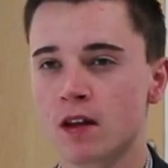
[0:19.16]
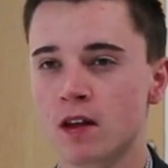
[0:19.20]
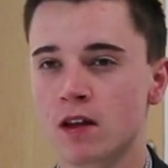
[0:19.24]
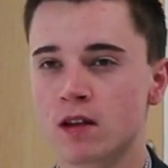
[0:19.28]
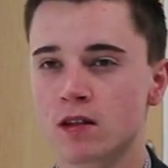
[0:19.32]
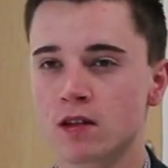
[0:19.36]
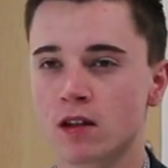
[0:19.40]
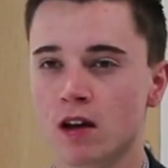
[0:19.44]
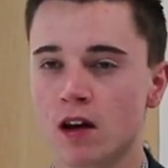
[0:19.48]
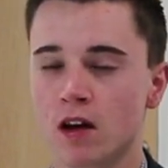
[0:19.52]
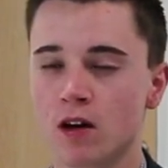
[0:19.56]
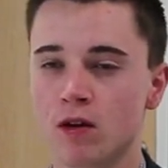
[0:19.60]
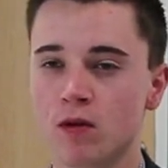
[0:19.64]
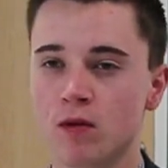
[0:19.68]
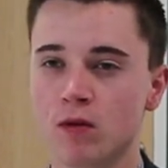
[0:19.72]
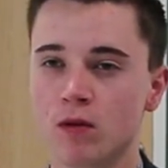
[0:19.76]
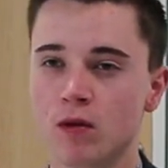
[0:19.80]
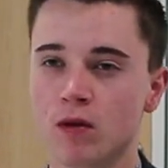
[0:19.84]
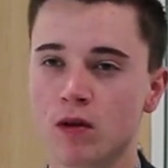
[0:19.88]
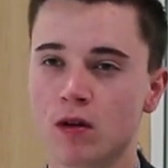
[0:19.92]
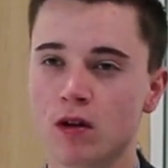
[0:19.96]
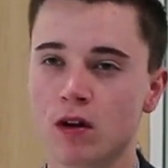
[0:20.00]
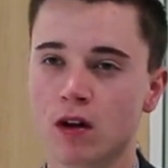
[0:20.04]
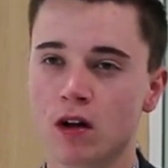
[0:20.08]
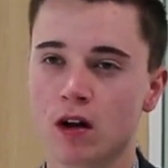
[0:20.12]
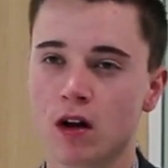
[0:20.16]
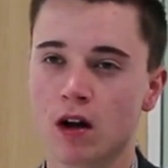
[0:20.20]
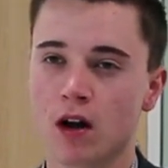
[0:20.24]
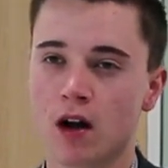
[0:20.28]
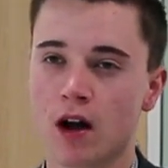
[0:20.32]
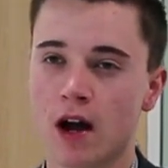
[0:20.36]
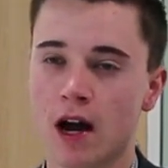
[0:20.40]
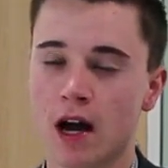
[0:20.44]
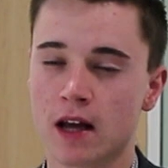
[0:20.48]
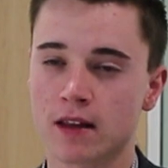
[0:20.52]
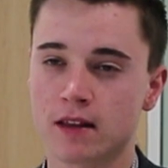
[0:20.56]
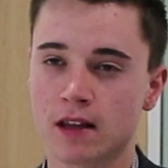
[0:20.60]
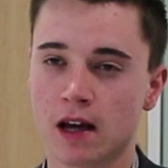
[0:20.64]
So I
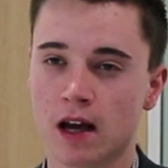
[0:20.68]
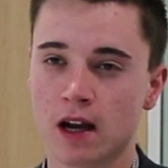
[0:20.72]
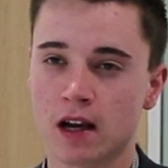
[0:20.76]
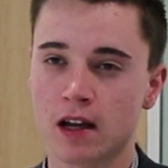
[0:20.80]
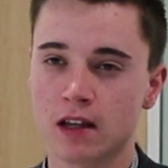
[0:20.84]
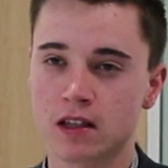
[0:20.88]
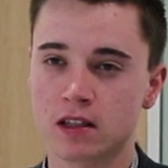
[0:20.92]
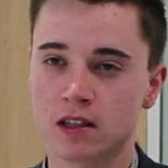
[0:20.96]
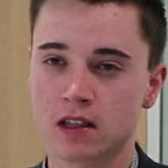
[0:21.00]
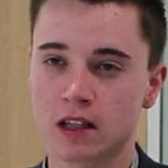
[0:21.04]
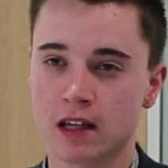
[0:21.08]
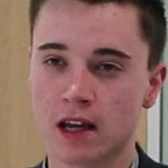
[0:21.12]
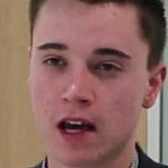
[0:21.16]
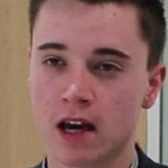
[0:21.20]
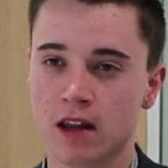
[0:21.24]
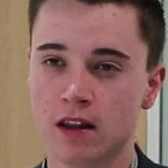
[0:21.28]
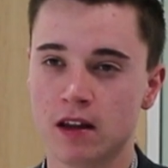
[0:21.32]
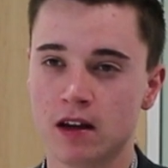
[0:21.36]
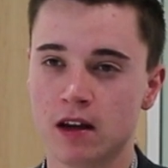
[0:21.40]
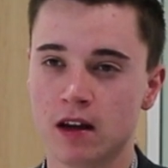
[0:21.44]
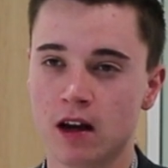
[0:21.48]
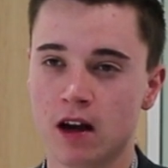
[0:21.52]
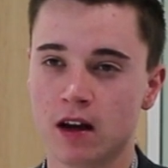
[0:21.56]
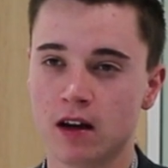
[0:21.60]
had that list together